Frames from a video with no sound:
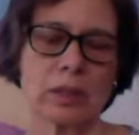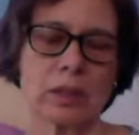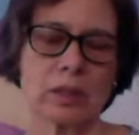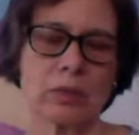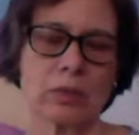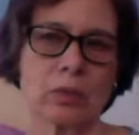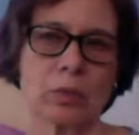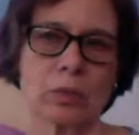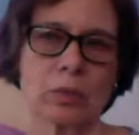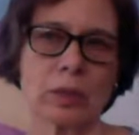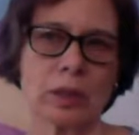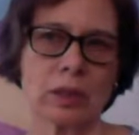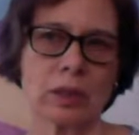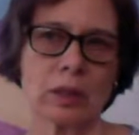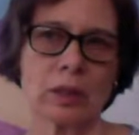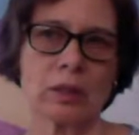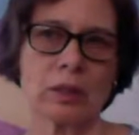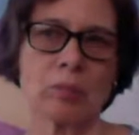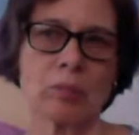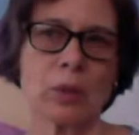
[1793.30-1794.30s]
is
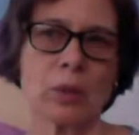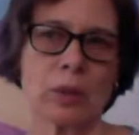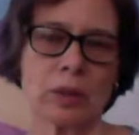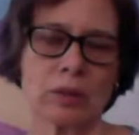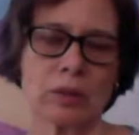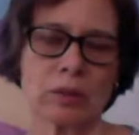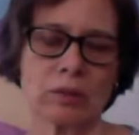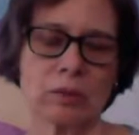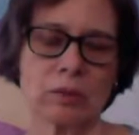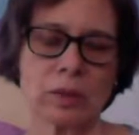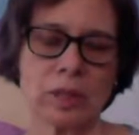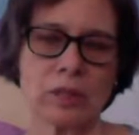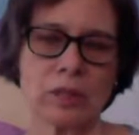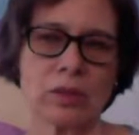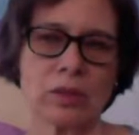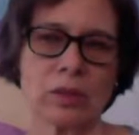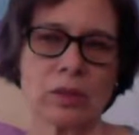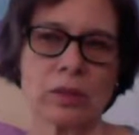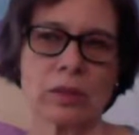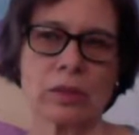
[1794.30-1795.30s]
really important
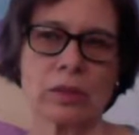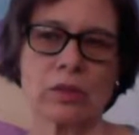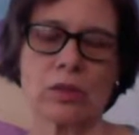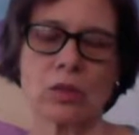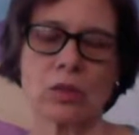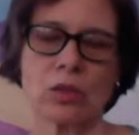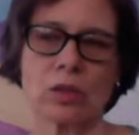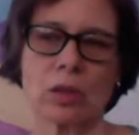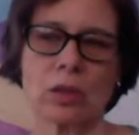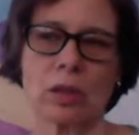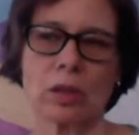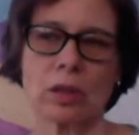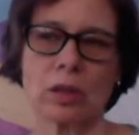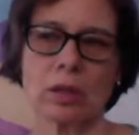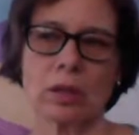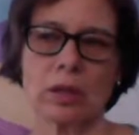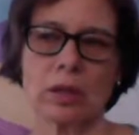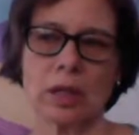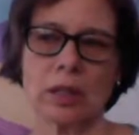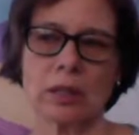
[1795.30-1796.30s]
research
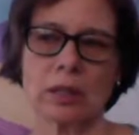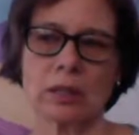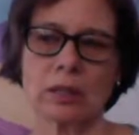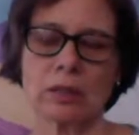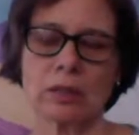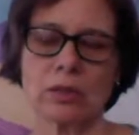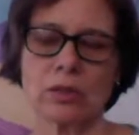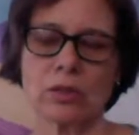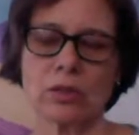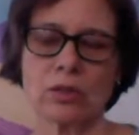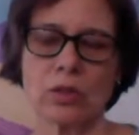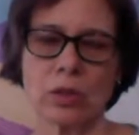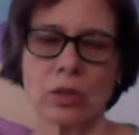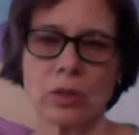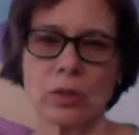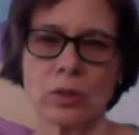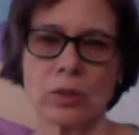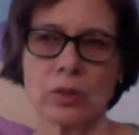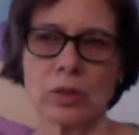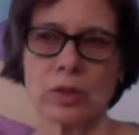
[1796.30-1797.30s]
that
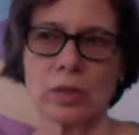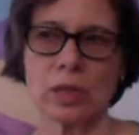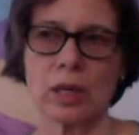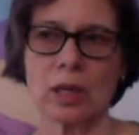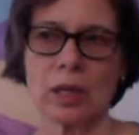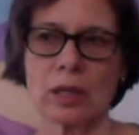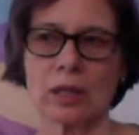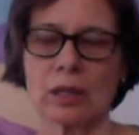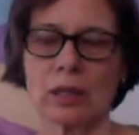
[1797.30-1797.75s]
shows that